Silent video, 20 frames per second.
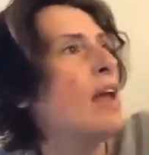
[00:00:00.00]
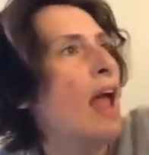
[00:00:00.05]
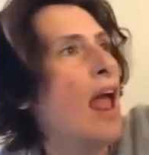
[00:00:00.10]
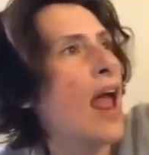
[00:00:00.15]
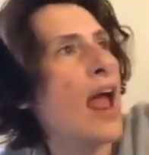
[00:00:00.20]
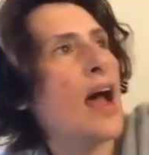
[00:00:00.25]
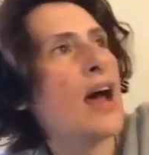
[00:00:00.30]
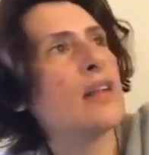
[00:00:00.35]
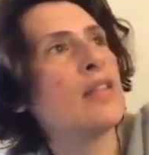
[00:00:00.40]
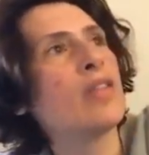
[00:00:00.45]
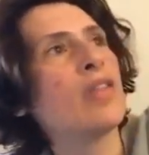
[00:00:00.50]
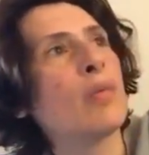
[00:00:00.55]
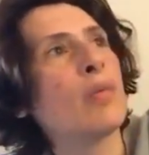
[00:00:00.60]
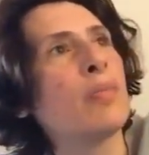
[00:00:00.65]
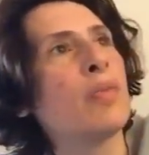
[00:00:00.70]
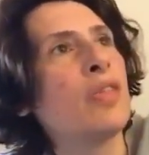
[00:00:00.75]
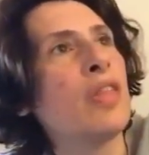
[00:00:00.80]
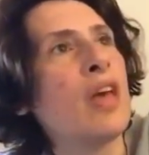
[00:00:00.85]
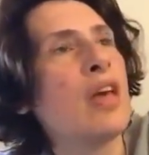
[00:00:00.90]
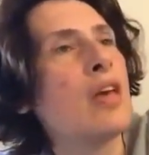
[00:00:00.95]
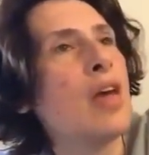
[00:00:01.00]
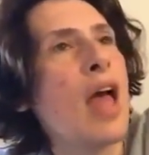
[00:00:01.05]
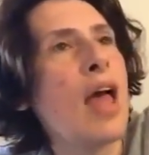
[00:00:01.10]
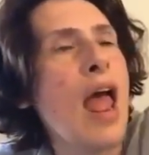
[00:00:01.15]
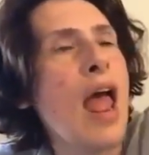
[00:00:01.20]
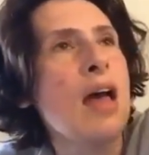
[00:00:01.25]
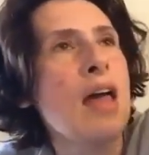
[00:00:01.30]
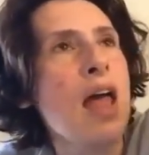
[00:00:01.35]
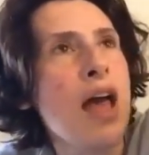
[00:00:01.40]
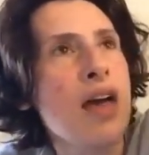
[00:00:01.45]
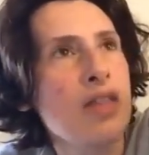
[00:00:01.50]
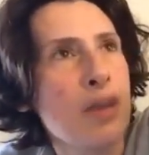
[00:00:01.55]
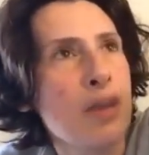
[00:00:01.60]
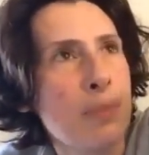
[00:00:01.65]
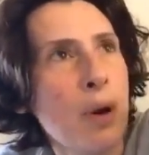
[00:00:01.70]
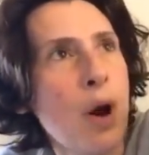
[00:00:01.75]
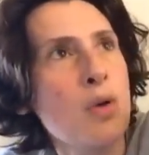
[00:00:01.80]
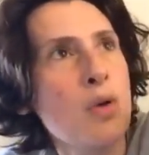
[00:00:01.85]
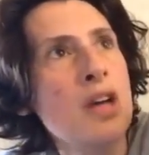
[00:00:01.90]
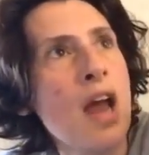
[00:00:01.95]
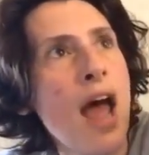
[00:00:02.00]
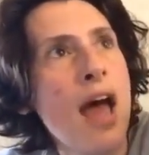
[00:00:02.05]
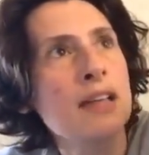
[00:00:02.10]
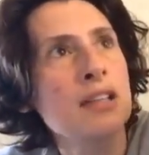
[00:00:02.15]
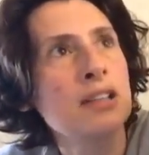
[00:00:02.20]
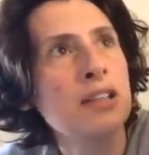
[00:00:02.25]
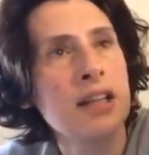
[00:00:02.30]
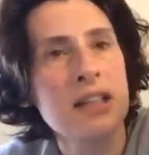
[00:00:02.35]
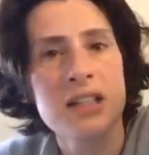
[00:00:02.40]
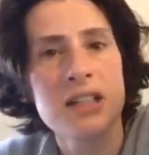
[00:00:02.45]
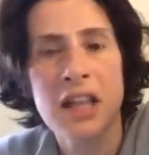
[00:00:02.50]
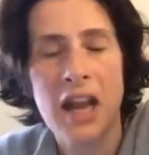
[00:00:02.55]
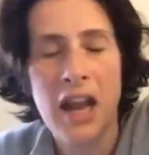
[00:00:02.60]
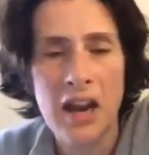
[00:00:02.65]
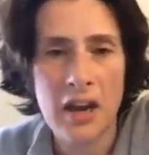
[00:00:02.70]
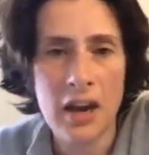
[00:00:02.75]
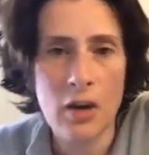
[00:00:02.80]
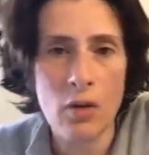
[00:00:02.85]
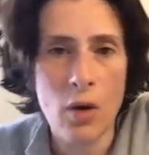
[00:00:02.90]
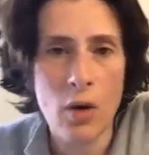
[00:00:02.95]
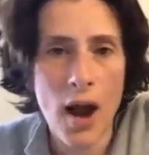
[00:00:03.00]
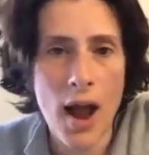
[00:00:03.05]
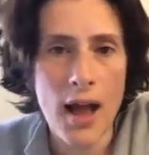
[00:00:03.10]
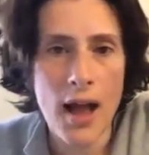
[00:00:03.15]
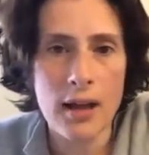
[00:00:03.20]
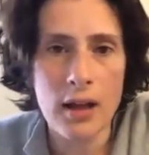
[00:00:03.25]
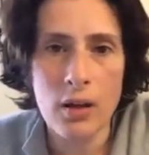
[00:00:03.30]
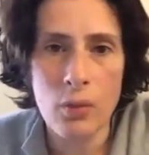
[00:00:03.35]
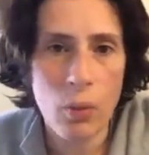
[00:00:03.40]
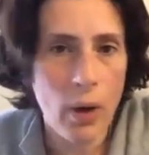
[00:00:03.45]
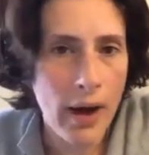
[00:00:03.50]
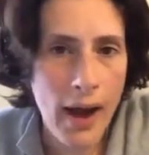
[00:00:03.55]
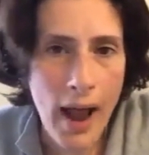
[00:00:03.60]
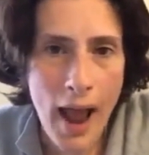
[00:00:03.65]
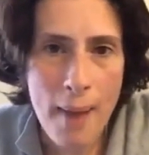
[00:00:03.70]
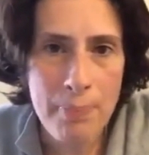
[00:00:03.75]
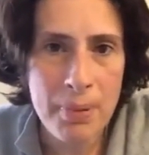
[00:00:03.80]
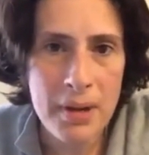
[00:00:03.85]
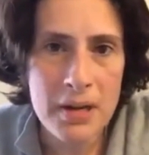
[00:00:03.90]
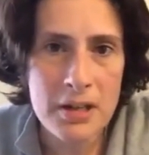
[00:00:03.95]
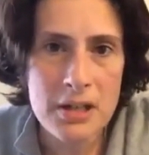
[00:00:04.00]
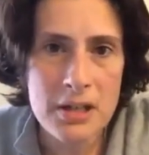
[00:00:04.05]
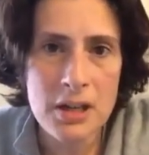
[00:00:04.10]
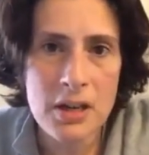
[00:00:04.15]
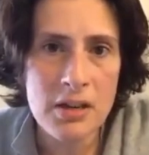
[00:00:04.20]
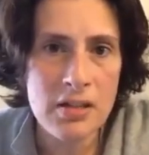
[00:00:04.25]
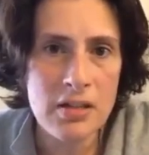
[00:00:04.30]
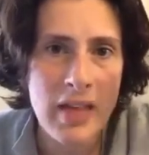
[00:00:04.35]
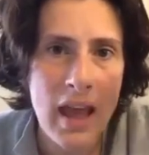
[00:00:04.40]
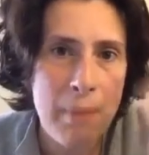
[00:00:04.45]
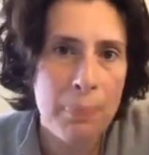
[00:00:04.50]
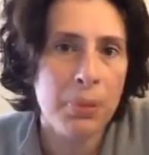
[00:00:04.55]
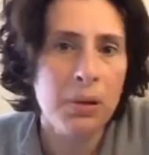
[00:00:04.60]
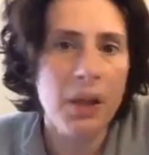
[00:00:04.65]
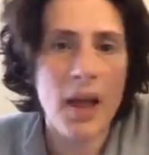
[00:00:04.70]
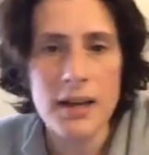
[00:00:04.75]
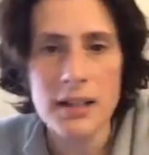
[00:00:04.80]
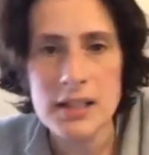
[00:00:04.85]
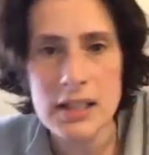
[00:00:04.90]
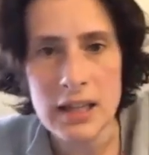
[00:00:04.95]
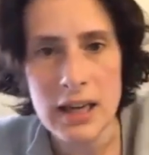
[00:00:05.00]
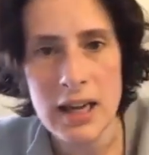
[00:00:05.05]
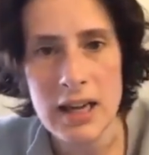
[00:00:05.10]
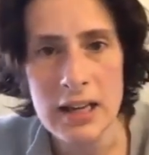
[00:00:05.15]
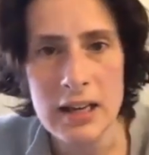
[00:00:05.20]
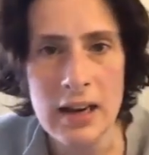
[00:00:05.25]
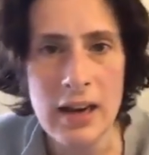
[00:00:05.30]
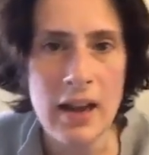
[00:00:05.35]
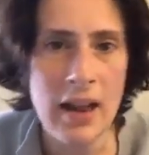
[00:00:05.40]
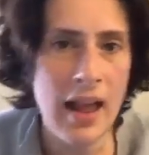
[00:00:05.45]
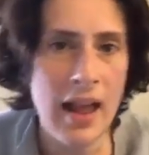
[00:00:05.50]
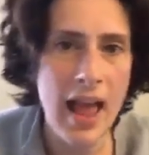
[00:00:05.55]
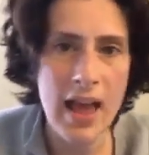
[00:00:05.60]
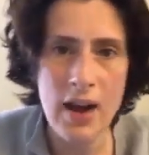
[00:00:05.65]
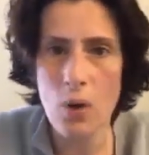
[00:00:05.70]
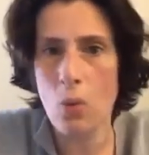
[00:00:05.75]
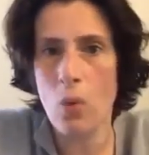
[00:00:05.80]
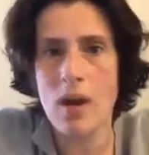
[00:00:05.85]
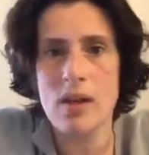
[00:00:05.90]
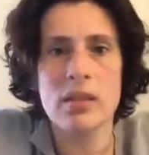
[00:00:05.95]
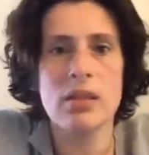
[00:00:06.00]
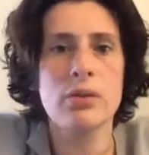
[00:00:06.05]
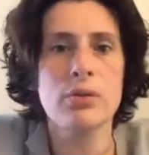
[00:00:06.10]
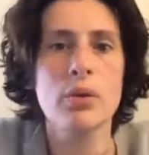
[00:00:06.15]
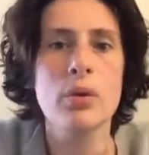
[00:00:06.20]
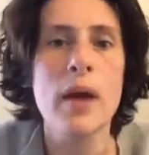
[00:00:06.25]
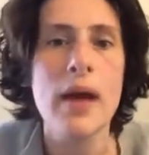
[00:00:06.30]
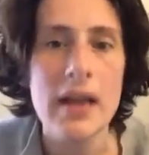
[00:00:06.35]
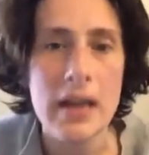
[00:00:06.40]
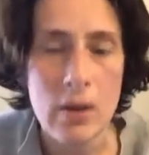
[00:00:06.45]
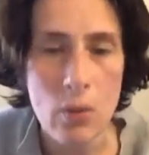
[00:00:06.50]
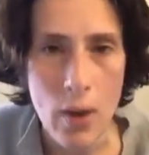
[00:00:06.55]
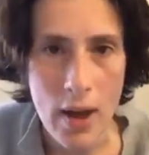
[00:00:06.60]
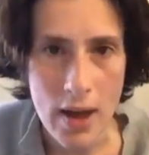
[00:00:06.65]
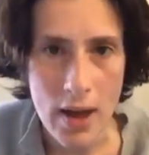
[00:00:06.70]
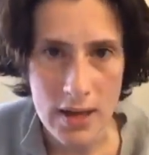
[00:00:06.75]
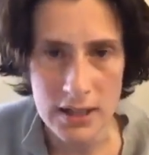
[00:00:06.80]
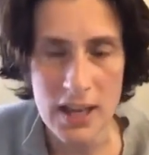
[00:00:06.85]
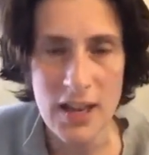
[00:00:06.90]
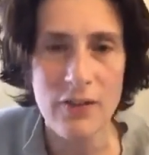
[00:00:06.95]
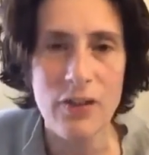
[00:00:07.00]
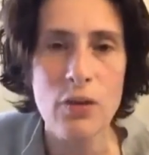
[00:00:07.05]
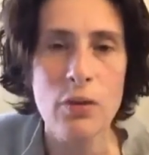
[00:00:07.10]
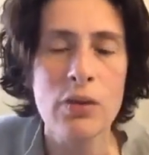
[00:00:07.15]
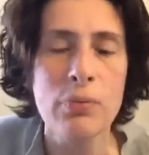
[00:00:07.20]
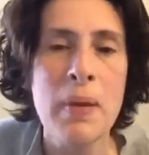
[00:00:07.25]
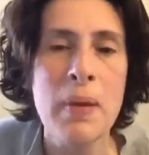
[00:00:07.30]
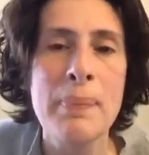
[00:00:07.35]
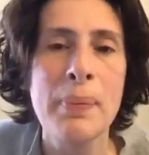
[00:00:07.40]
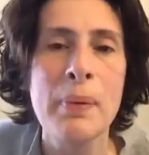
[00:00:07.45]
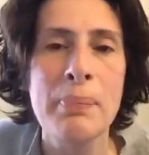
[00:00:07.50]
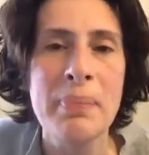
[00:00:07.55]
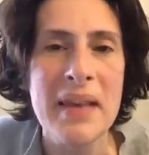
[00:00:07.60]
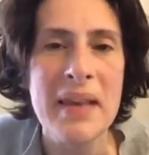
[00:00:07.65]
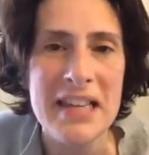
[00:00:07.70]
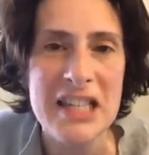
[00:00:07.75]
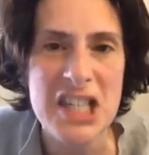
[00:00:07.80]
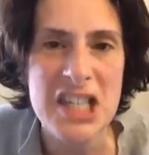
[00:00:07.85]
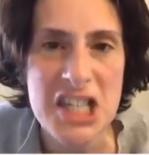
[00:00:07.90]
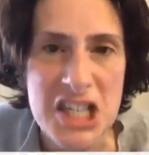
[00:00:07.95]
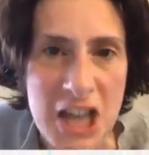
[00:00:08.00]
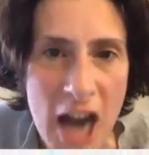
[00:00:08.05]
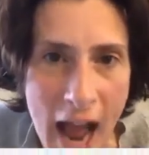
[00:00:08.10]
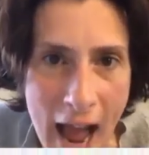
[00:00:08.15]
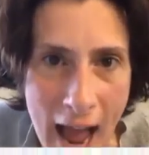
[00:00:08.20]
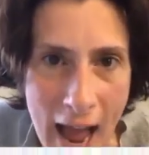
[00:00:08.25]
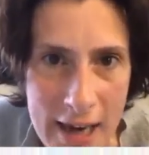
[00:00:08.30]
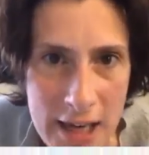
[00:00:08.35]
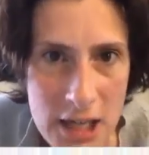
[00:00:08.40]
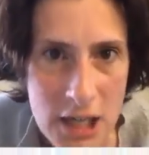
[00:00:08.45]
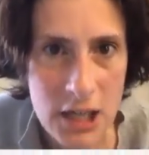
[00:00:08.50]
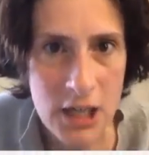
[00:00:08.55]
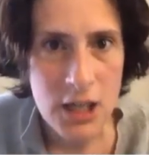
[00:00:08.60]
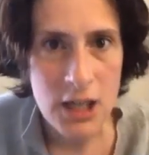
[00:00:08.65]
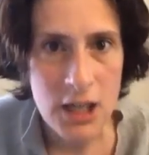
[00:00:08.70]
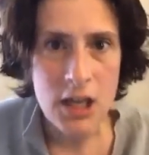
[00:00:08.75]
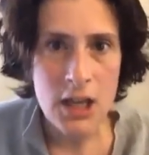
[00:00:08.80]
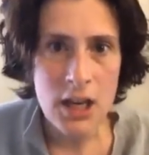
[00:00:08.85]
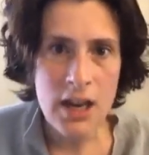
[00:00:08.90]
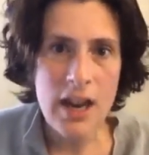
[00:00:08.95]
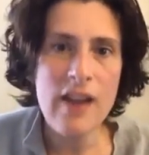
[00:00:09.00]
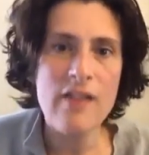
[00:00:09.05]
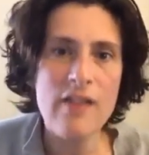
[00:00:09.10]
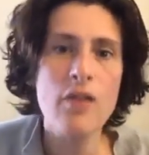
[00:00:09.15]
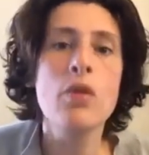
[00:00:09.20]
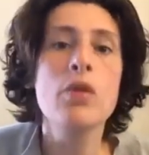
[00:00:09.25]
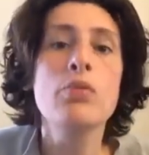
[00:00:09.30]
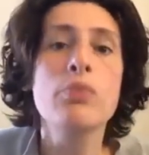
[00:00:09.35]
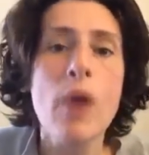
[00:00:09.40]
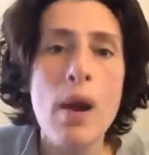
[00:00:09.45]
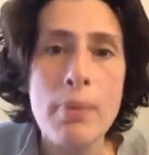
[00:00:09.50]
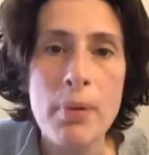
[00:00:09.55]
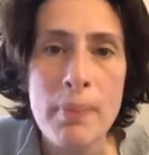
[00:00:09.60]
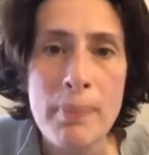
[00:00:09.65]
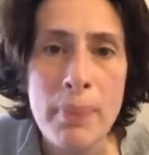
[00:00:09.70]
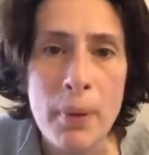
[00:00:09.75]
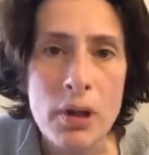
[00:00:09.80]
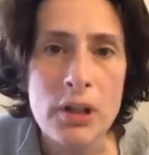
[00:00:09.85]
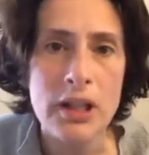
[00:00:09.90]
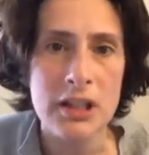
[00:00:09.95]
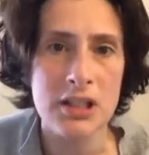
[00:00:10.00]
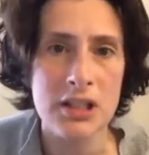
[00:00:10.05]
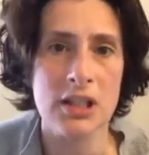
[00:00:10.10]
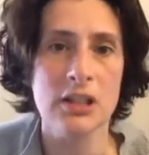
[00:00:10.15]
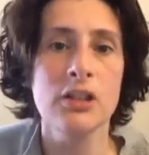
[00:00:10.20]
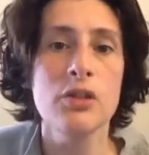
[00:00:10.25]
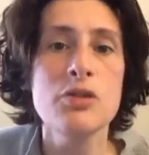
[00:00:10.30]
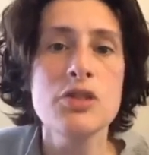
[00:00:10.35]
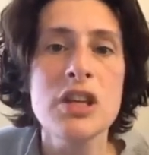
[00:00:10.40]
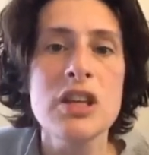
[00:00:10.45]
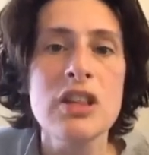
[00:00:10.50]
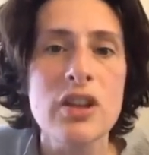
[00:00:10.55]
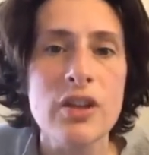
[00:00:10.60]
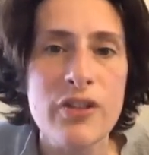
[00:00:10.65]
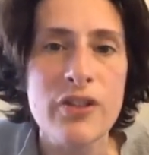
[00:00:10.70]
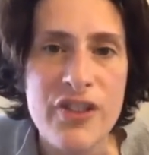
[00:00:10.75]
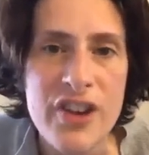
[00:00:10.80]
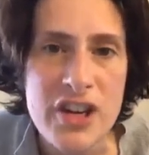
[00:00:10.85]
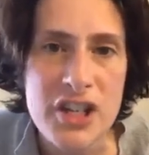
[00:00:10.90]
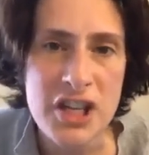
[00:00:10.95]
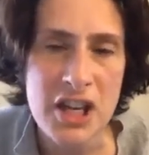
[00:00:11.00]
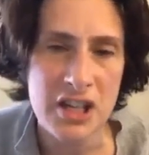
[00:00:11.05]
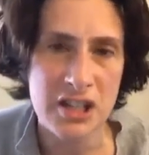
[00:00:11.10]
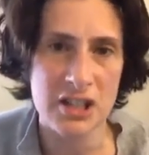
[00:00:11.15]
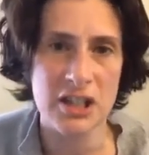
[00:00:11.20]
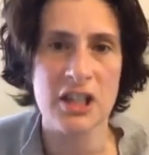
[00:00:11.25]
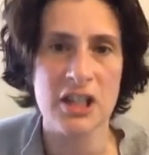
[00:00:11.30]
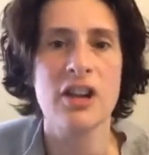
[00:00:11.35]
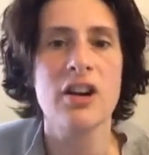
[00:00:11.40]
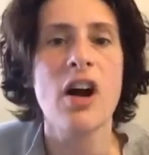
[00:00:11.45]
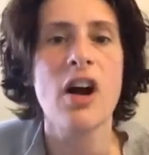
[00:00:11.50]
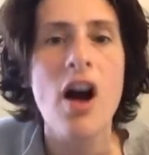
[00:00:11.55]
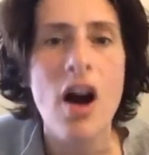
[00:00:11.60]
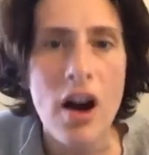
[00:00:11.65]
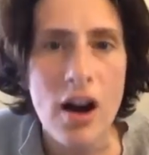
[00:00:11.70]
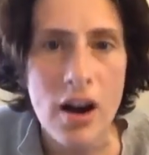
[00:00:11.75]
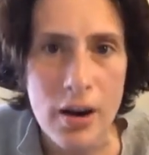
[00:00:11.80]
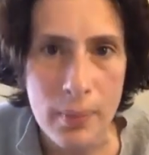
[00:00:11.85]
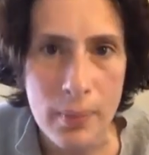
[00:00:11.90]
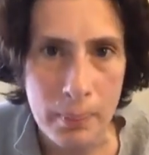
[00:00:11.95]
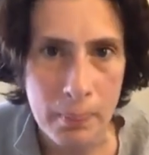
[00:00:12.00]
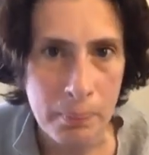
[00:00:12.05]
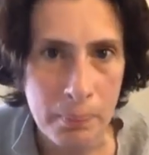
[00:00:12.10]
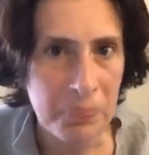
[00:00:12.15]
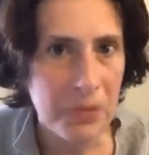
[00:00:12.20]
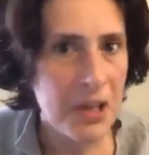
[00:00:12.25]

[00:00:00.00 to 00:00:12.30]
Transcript: And the protest at Standing Rock, what happened? They plugged it in, and it went through anyways, even with people being shot, even with rubber bullets and losing their visions and their arm.